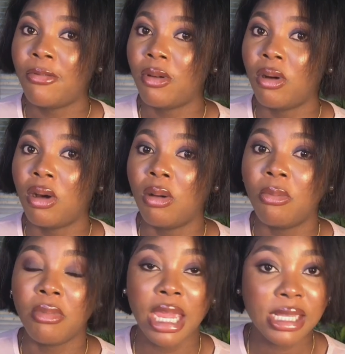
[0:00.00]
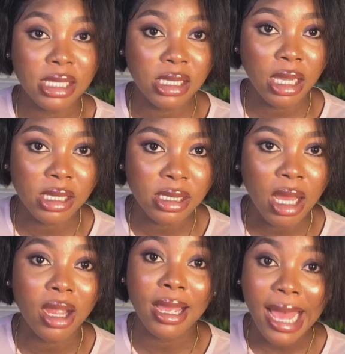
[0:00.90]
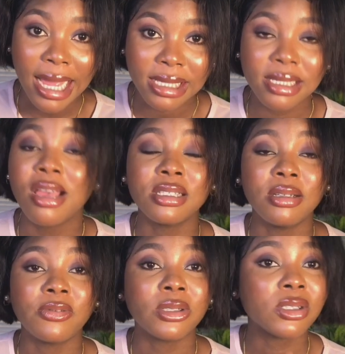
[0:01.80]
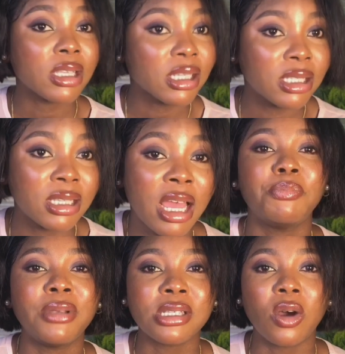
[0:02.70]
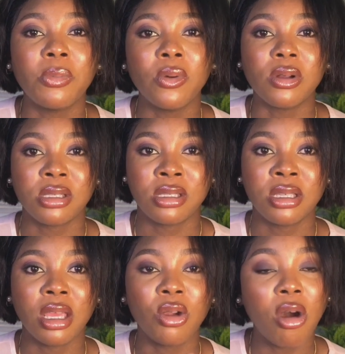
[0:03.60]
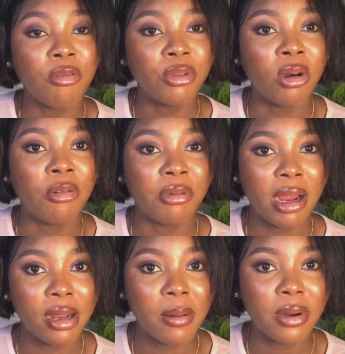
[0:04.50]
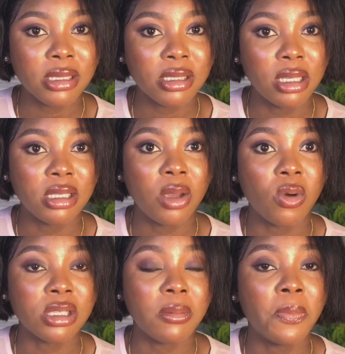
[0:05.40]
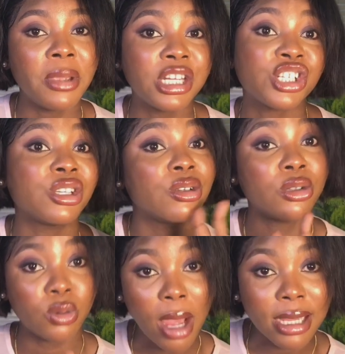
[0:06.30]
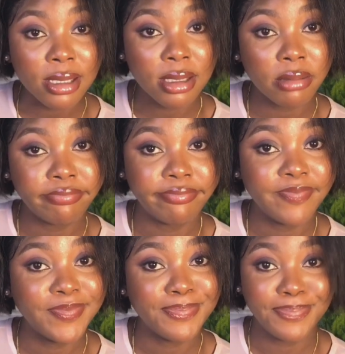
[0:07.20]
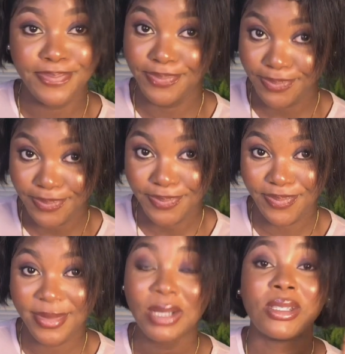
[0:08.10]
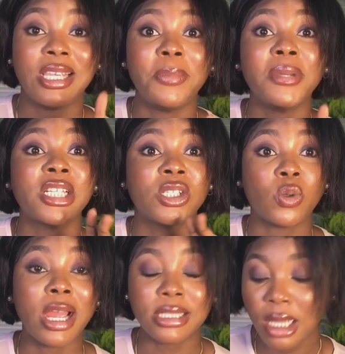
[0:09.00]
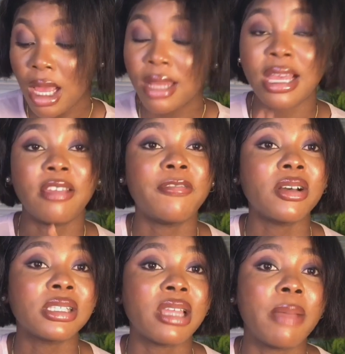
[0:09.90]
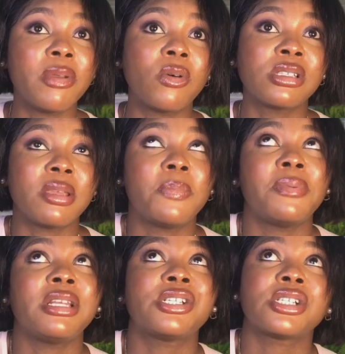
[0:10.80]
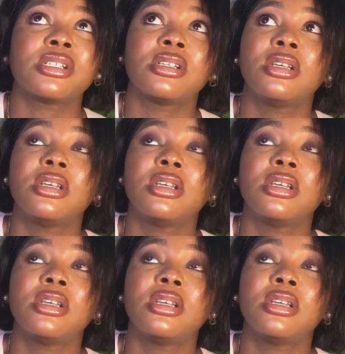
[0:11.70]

for um, eight years. Now, guys, for those eight years that Peter Obi was a governor of Anambra State, he was impeached twice. Mm -hmm. He was impeached twice. Now, the first time he was impeached